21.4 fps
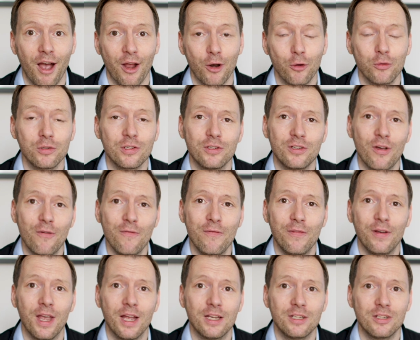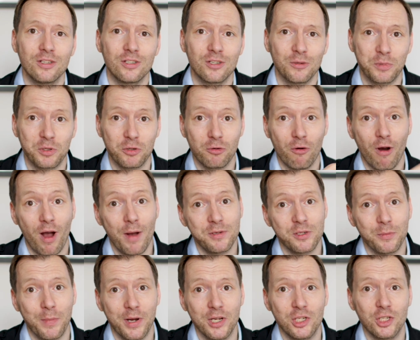And also don't forget to subscribe
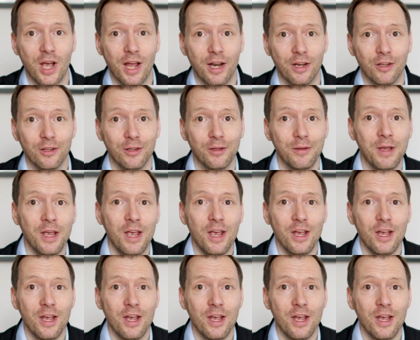to my channel